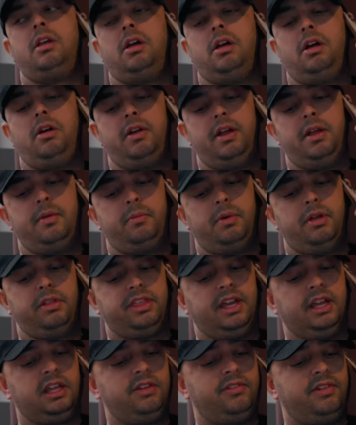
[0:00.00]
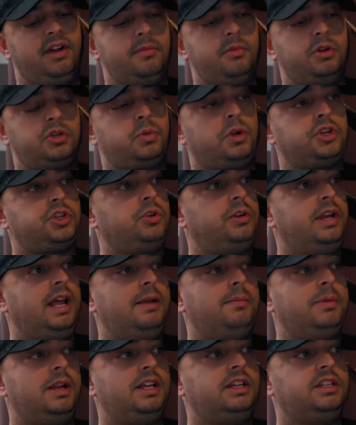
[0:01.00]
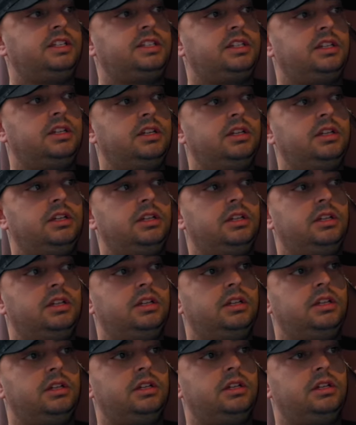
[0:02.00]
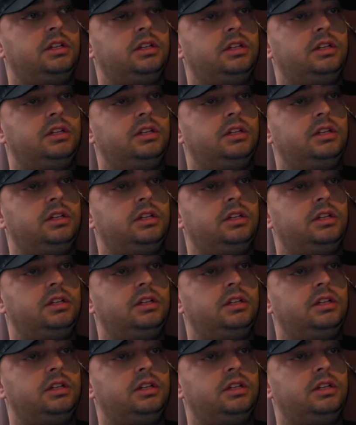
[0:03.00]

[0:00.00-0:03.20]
Alright, well thank you very much. What's your name, please? Okay,